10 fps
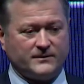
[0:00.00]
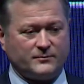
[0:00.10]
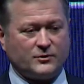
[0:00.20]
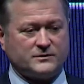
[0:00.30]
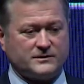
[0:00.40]

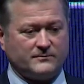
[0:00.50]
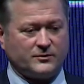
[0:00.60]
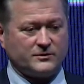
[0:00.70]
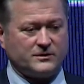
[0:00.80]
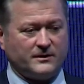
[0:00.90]

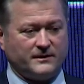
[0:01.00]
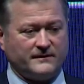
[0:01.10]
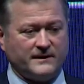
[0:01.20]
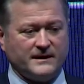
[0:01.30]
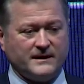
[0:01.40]
brought on.
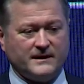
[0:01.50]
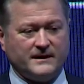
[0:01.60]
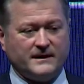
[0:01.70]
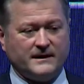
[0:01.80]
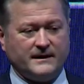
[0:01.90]

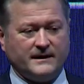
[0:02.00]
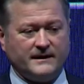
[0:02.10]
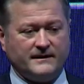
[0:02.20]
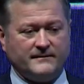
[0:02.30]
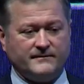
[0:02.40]

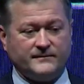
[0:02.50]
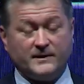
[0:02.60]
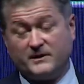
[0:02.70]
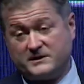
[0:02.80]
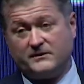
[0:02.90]
The
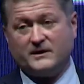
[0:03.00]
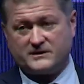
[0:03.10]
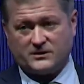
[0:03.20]
material is